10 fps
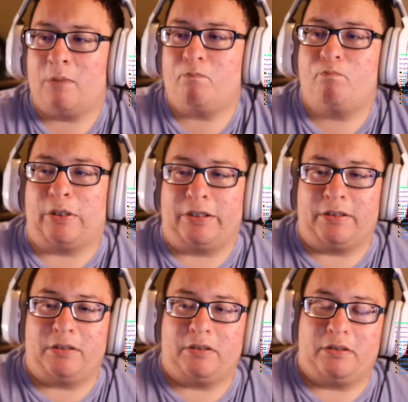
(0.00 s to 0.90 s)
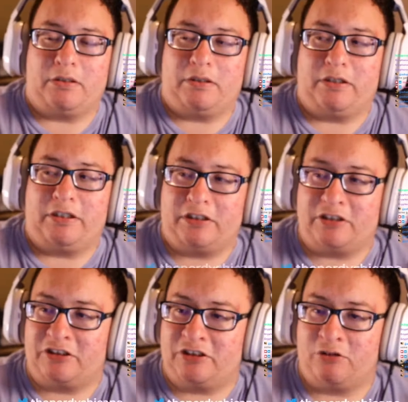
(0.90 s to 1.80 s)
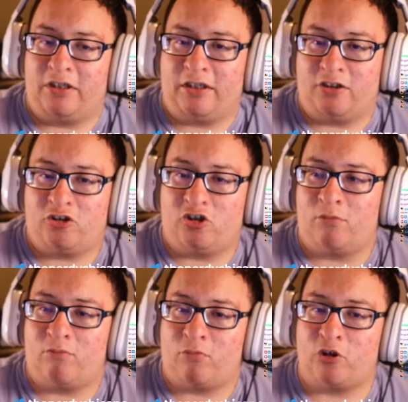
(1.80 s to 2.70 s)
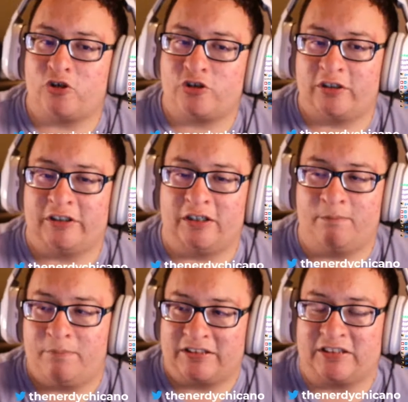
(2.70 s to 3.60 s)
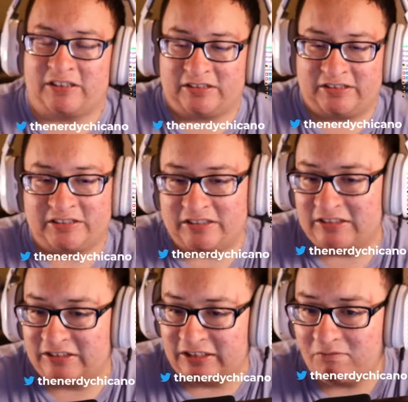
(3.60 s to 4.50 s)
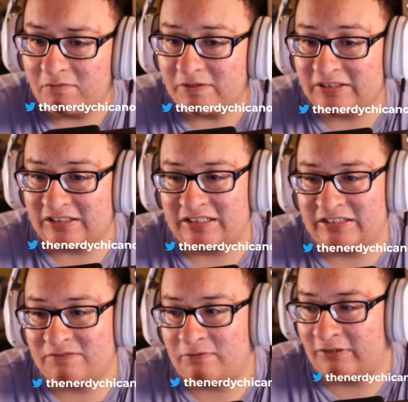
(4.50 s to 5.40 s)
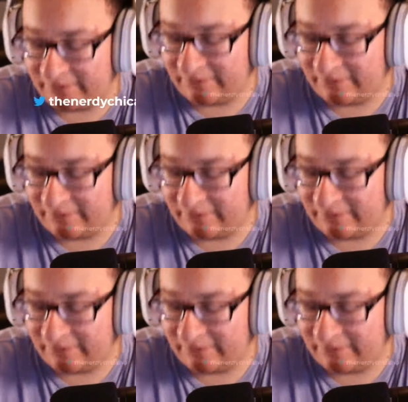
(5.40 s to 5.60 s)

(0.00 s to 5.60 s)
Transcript: but it's still not commercially a big success. It's enough of a success for him to